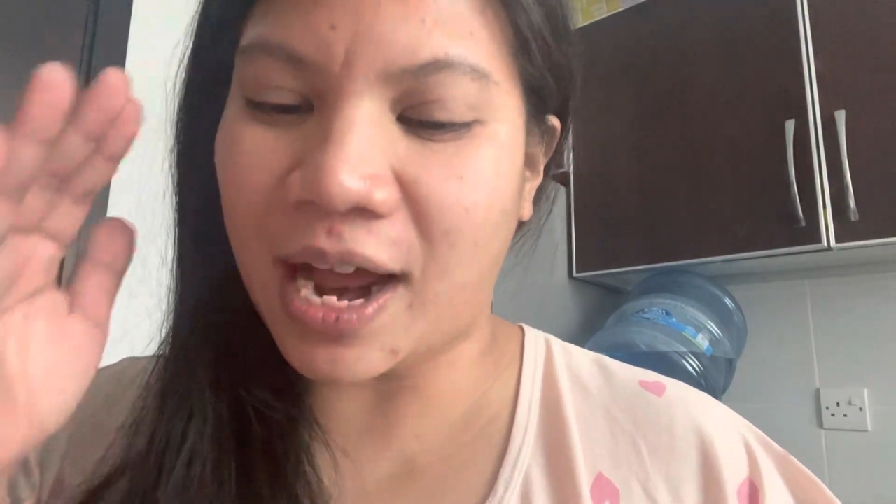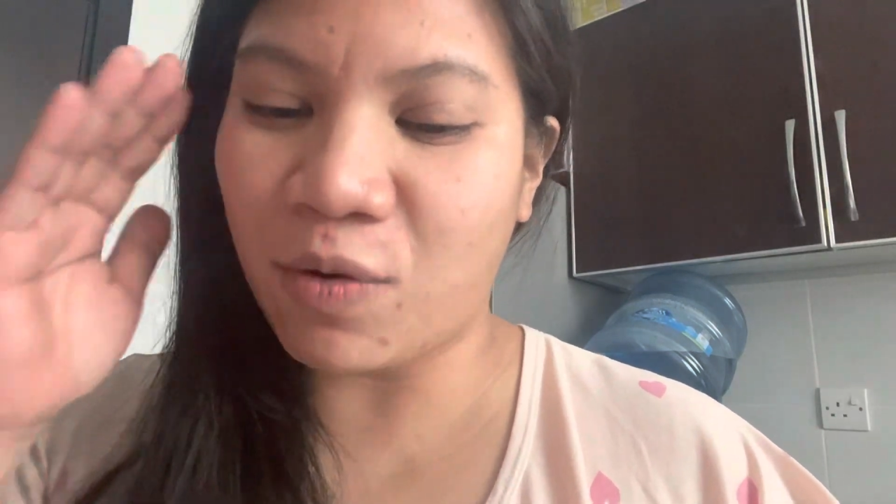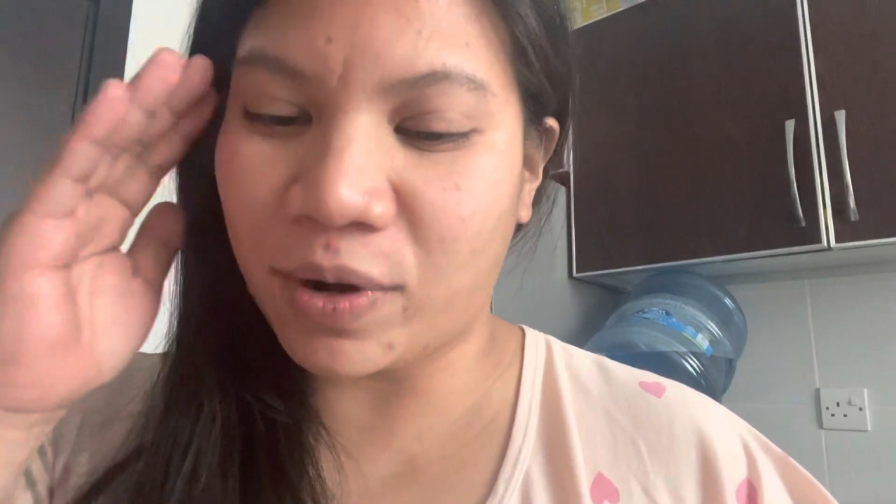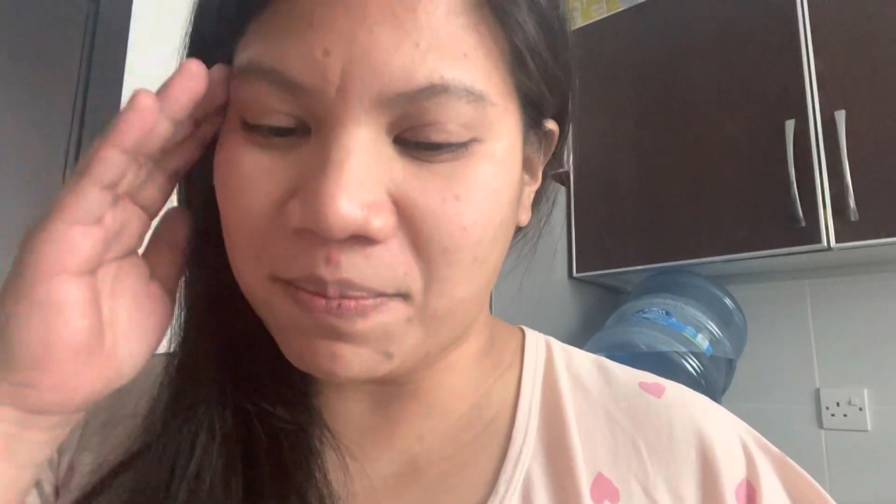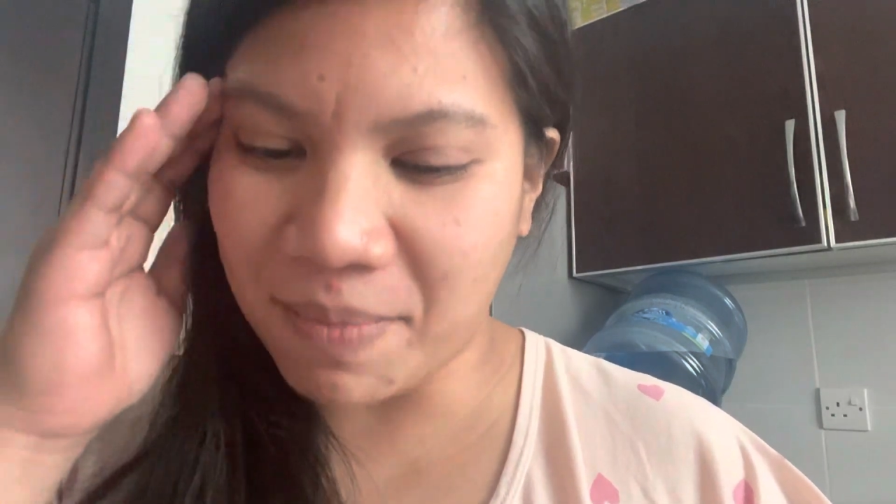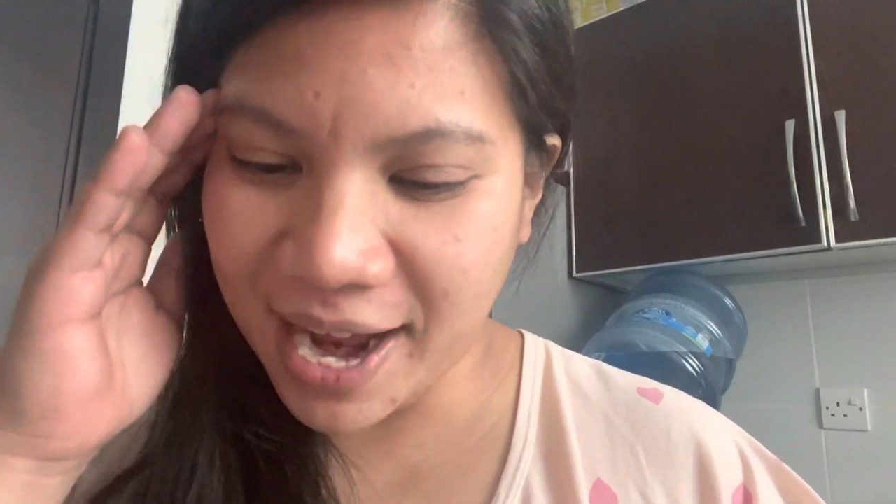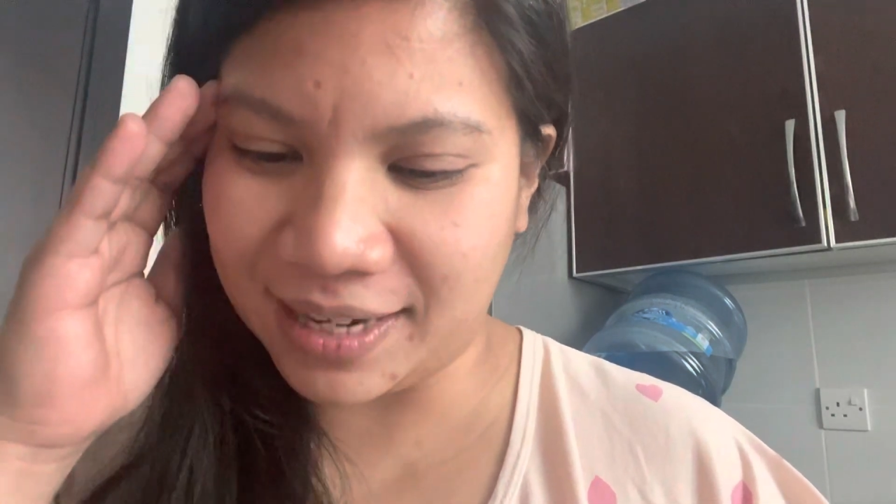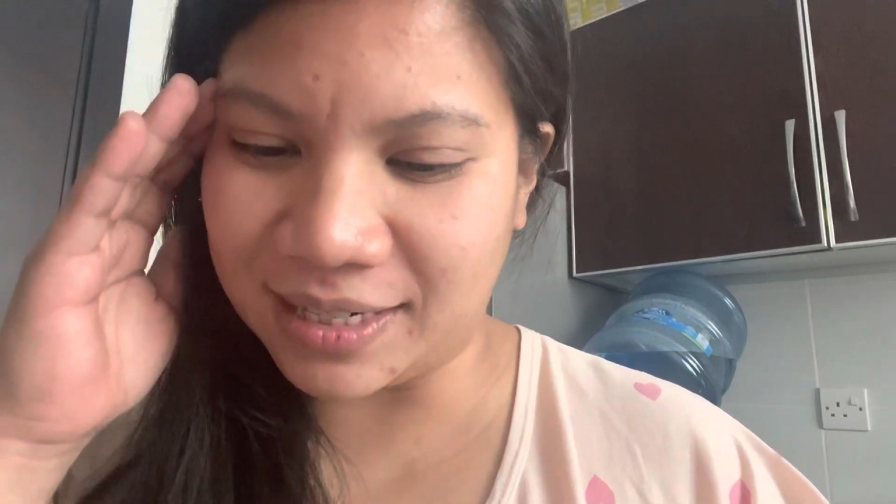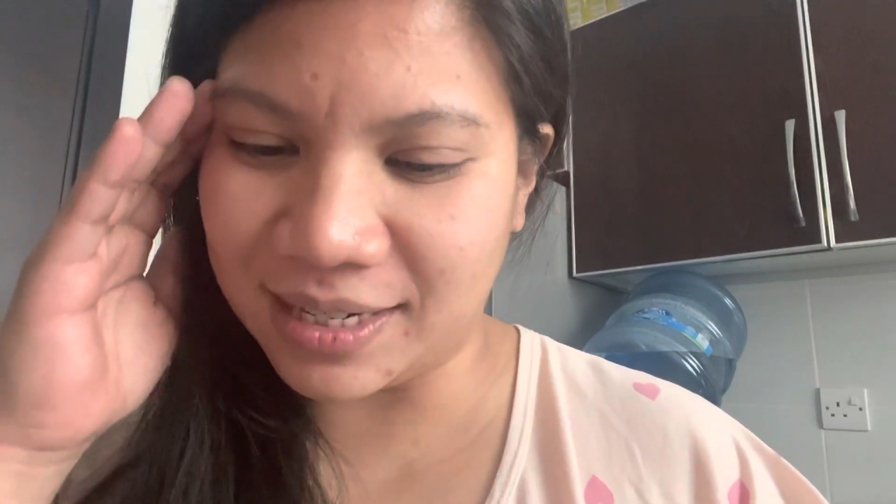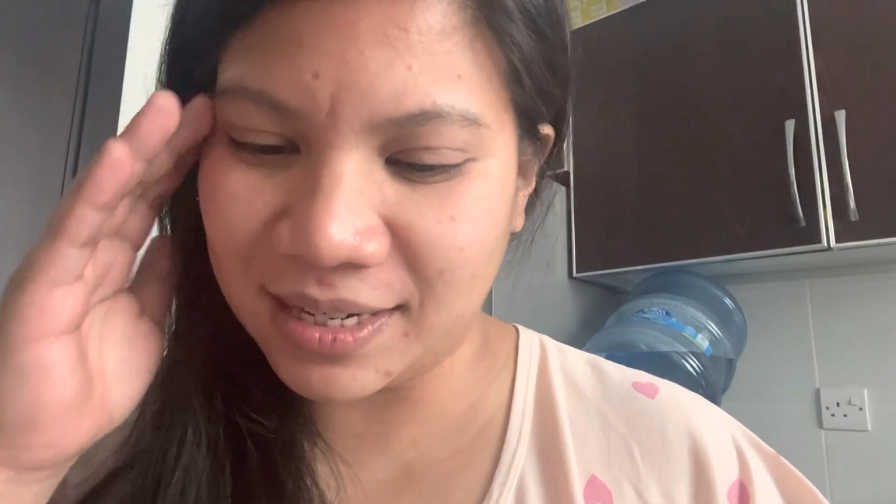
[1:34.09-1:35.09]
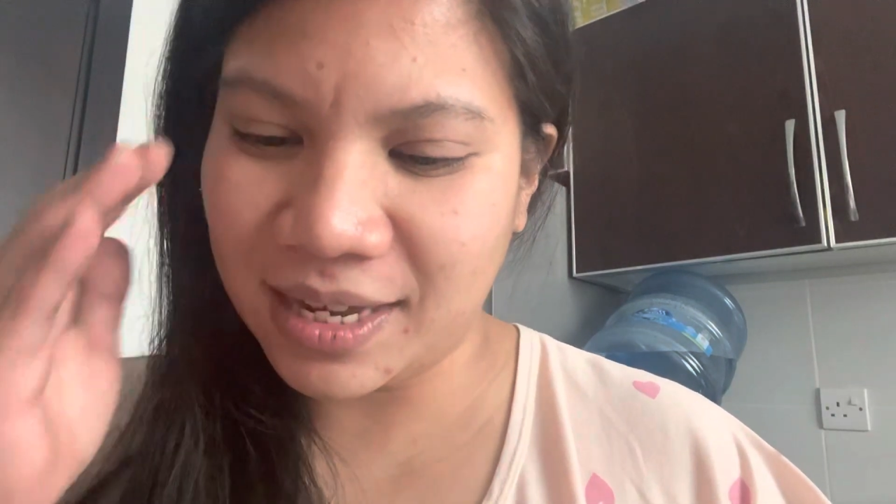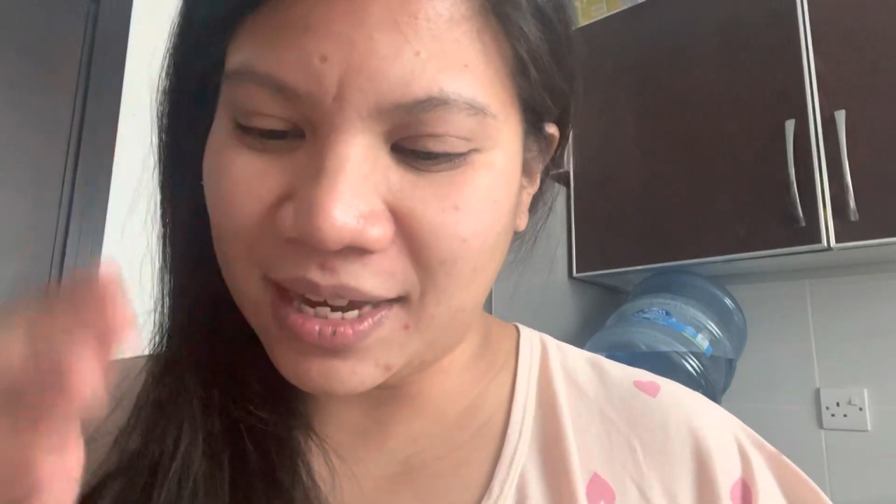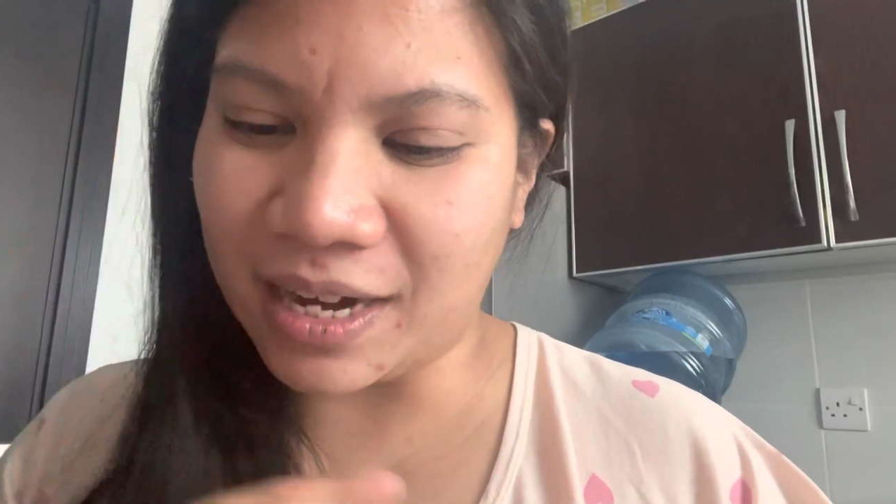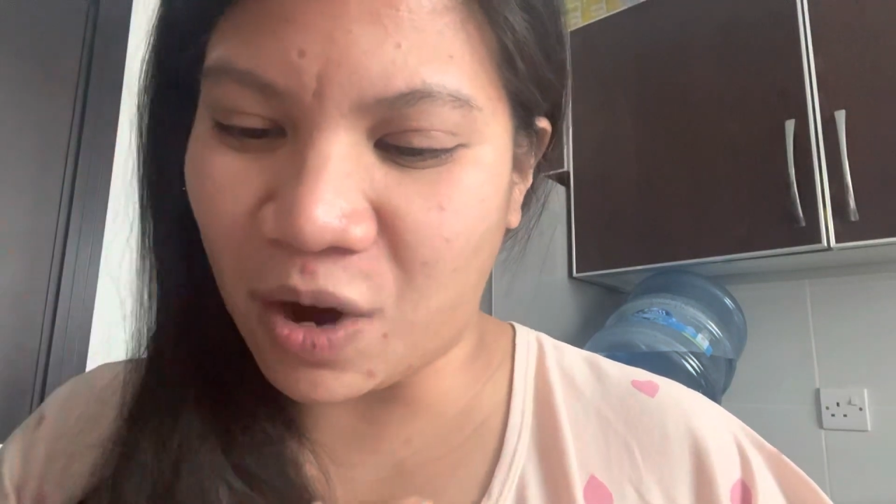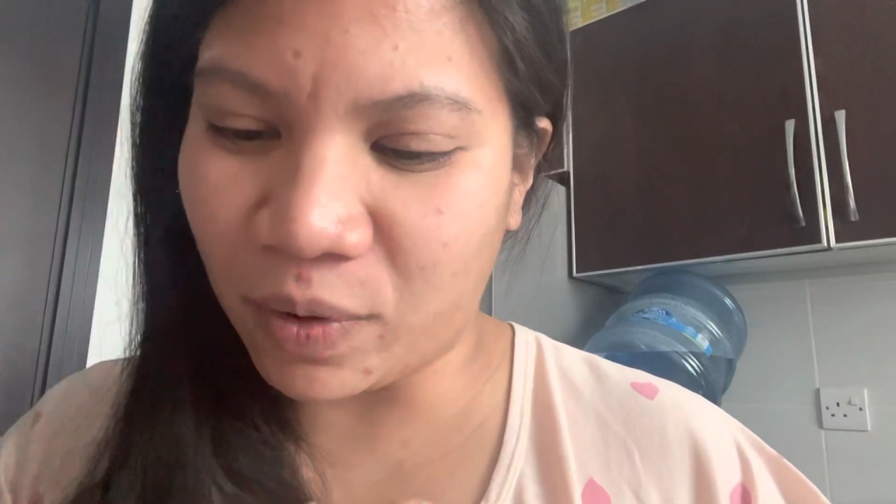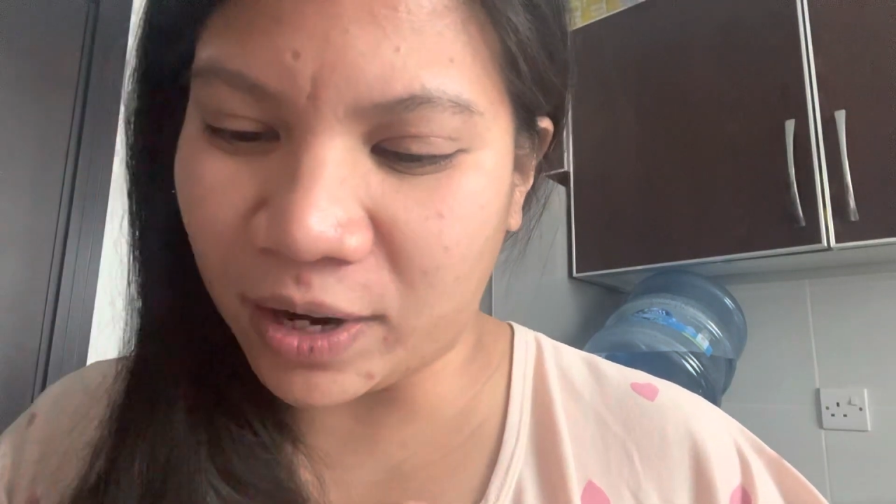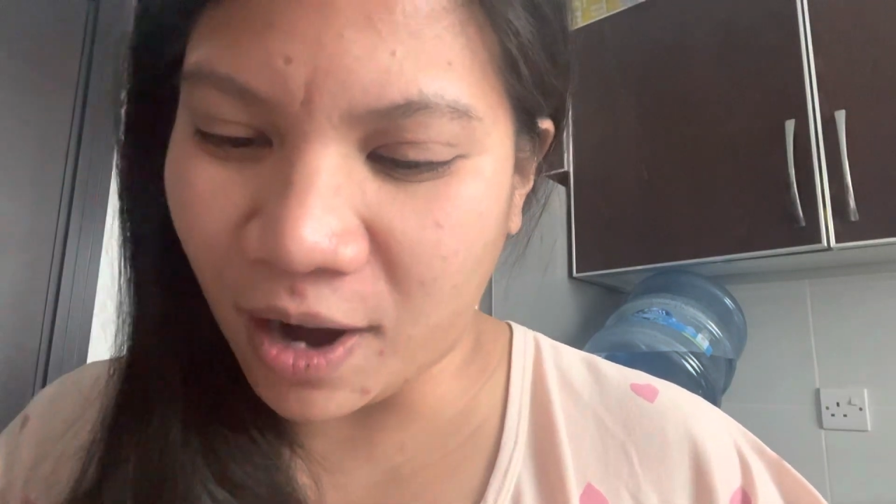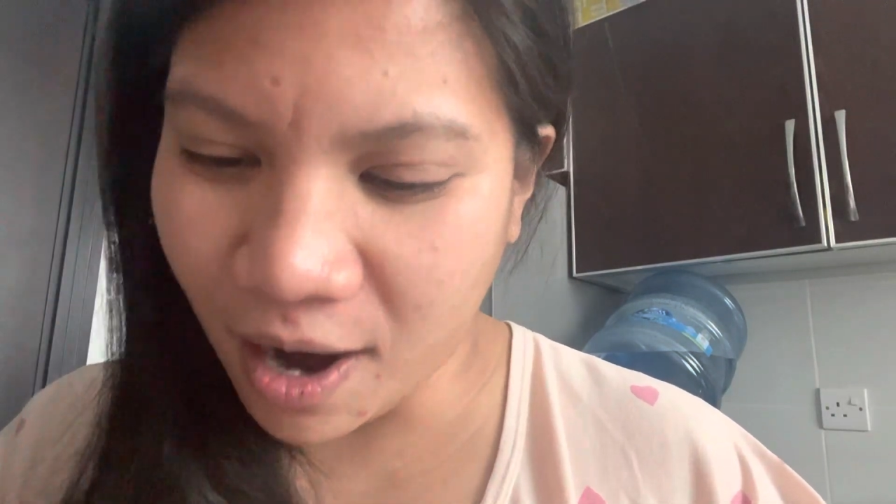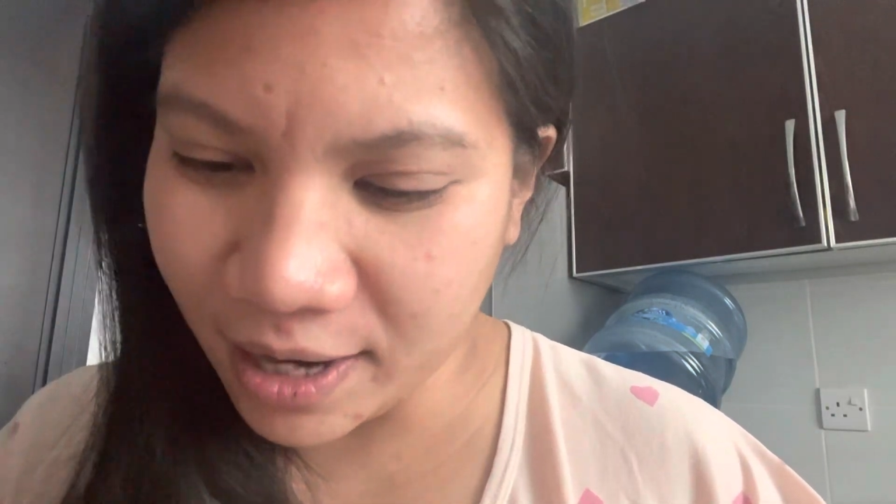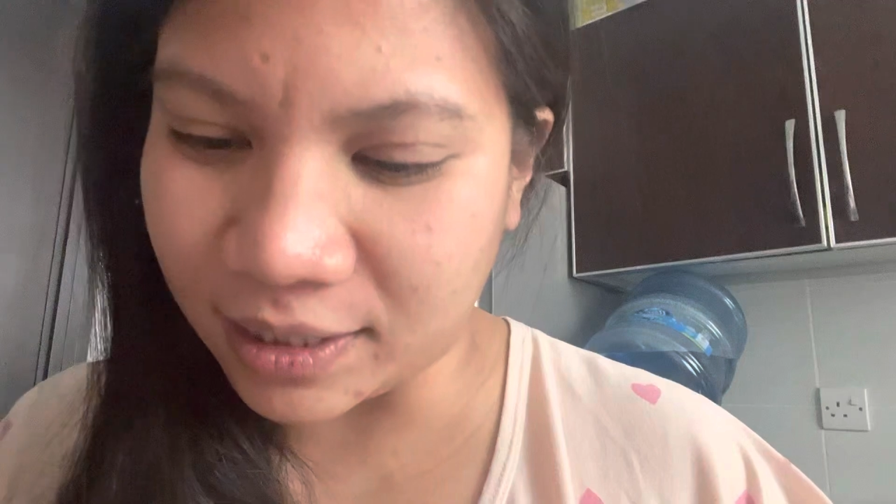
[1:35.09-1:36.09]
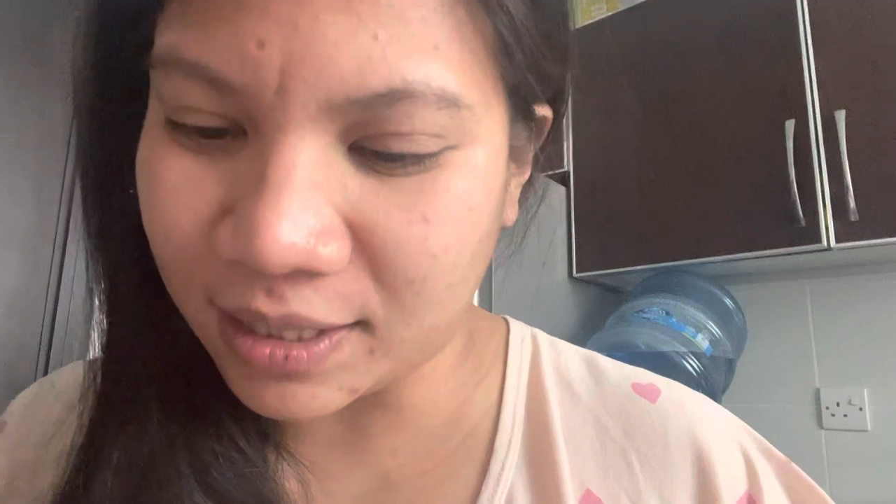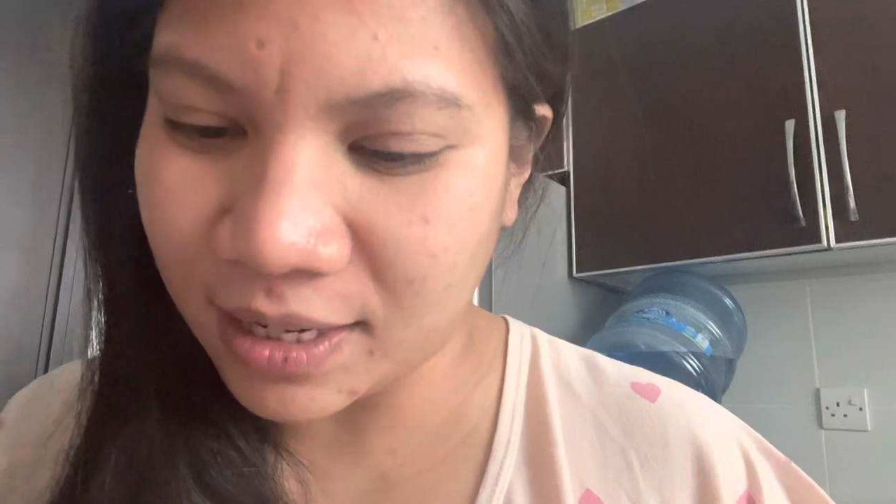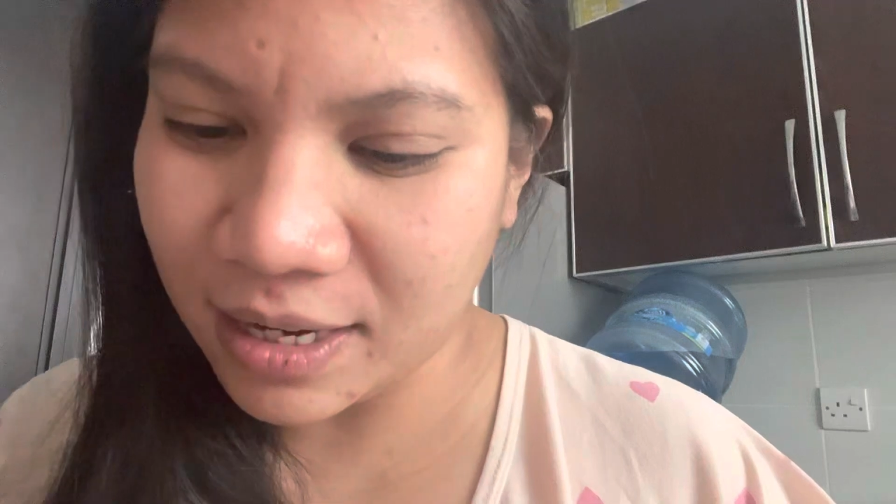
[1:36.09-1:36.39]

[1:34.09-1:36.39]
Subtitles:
our mind and our heart